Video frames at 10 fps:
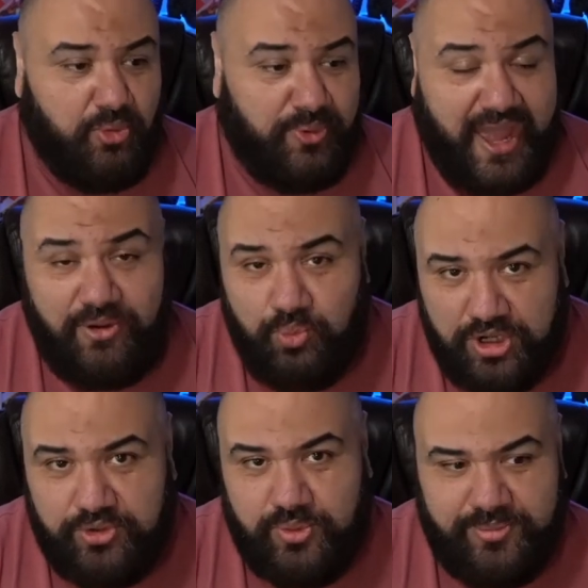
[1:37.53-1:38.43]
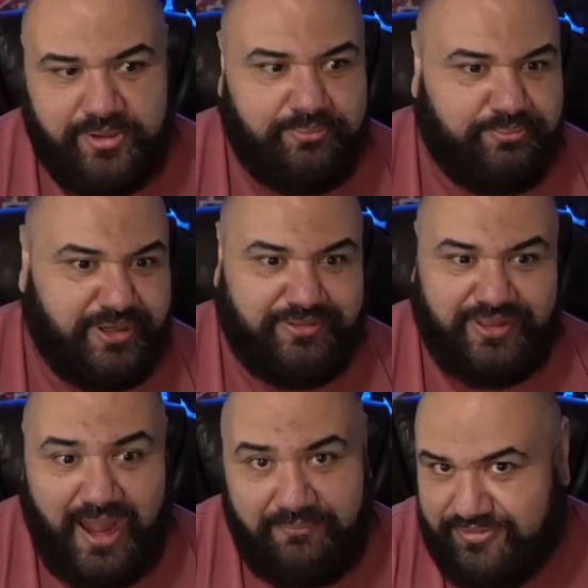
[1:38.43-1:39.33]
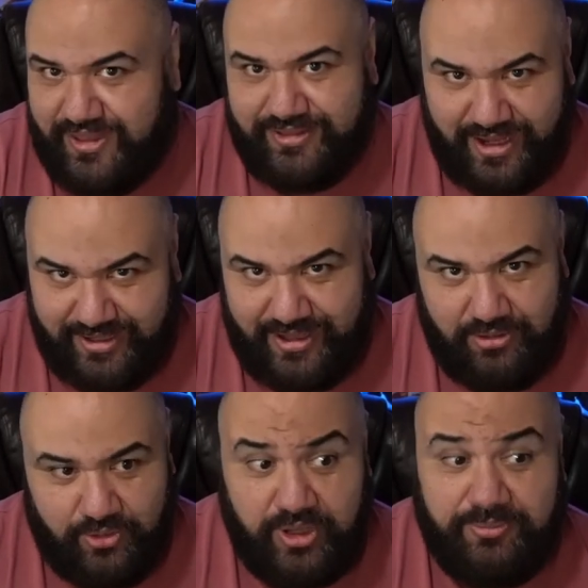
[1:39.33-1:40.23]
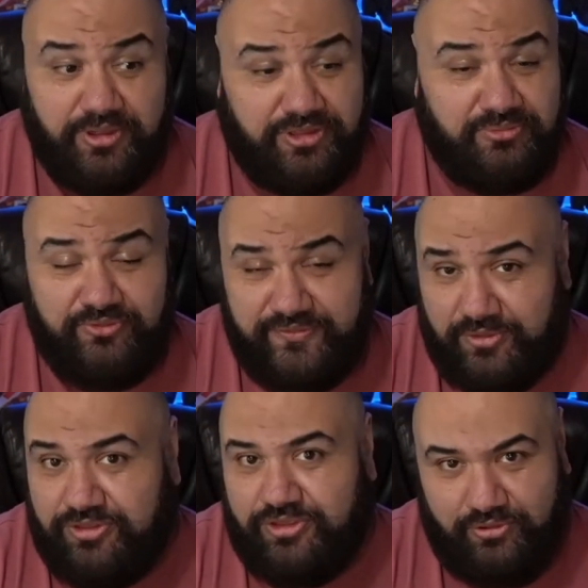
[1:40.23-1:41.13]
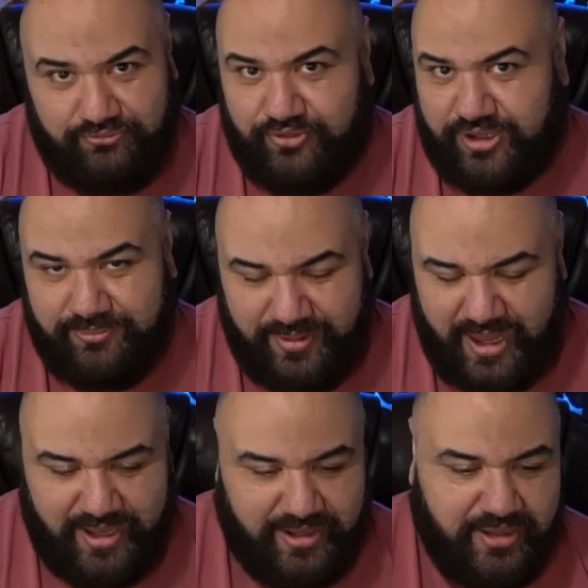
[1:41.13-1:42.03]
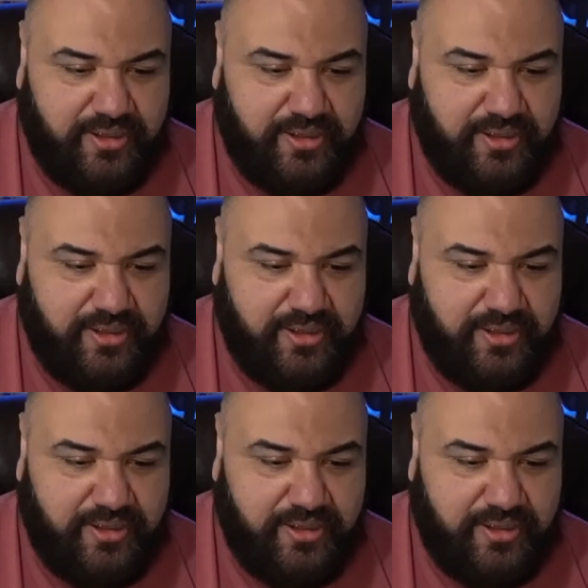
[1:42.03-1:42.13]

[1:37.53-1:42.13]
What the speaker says: We had Wonder Woman, but the hype for that died down quick because the movie was so freaking bad.